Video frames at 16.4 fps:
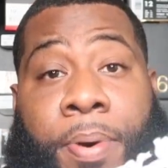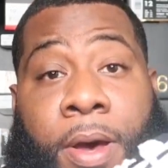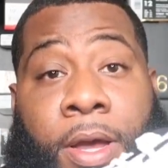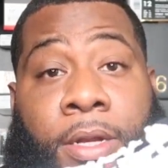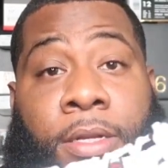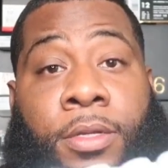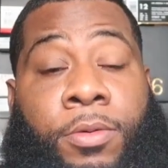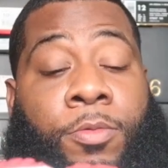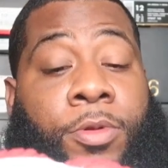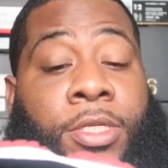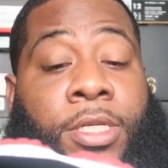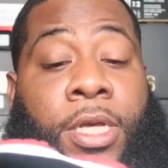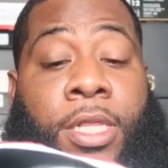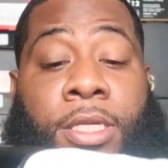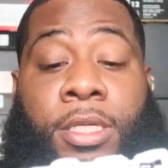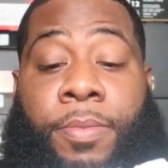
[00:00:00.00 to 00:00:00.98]
But once
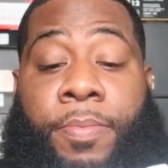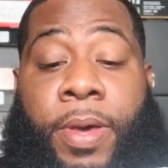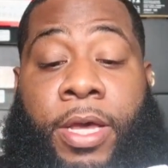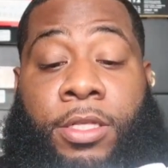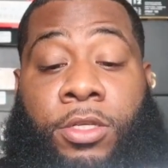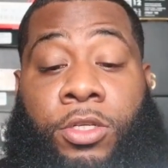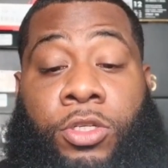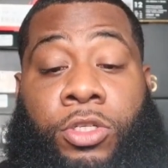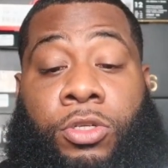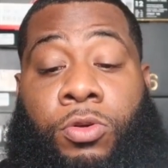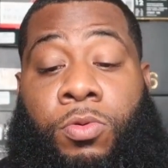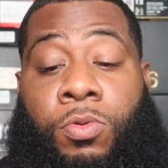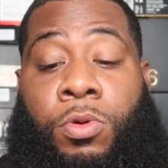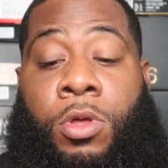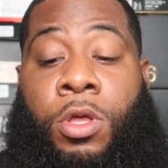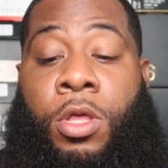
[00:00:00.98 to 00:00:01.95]
again, let's get back to the
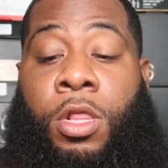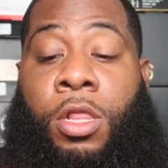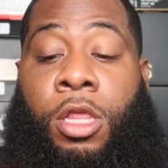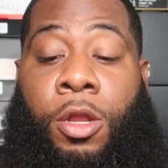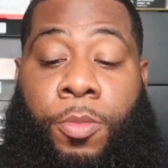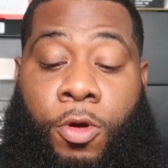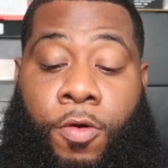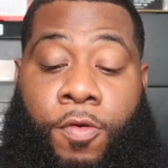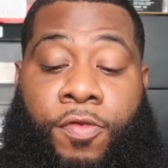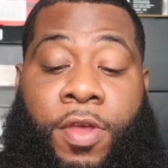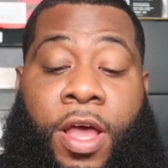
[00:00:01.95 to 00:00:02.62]
shoe. A little bit off